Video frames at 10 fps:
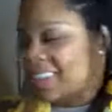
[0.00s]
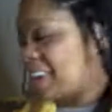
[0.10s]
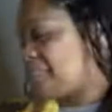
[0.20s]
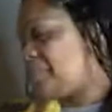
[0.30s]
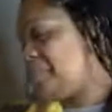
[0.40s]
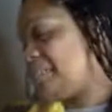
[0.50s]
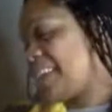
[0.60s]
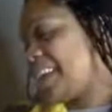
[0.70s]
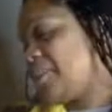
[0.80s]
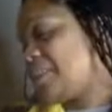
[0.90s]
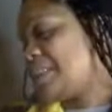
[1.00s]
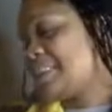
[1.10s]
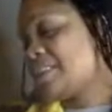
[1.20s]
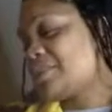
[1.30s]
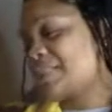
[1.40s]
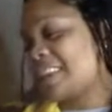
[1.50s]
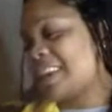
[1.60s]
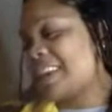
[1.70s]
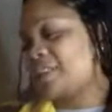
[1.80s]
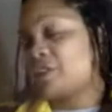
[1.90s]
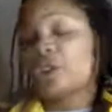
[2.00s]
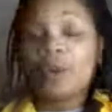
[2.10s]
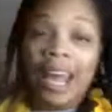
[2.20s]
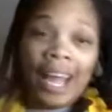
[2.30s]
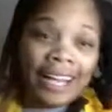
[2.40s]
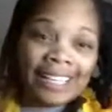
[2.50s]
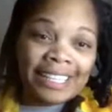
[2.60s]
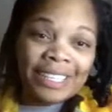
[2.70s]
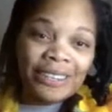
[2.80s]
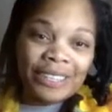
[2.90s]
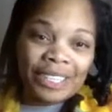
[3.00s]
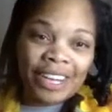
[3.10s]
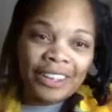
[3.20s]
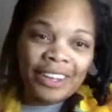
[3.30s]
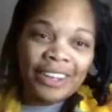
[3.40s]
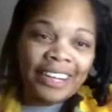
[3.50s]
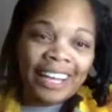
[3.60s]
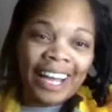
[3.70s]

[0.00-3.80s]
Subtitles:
Wow. Well, it's interesting because I got to know each other.